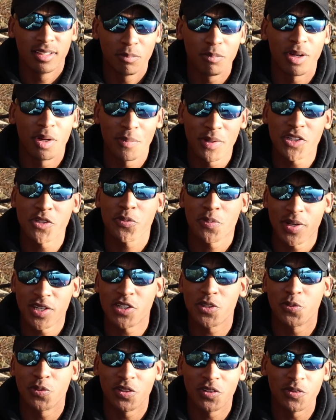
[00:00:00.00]
barometric
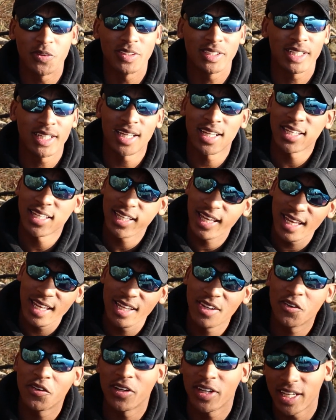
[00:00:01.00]
pressure will say
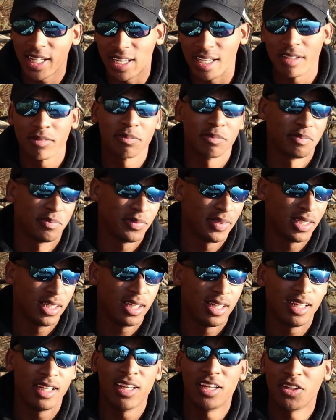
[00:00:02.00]
yay or nay,
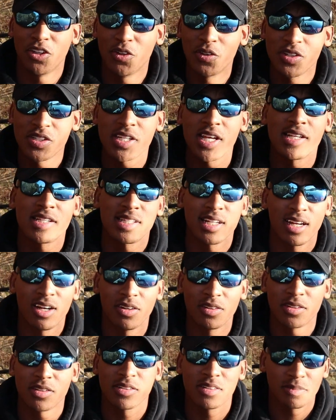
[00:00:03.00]
and you can test it
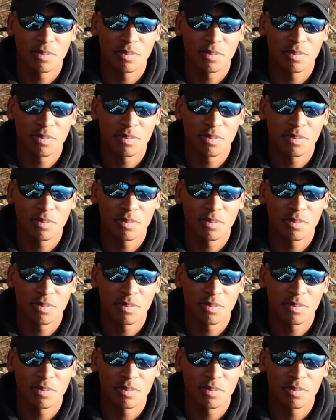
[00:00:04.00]
out.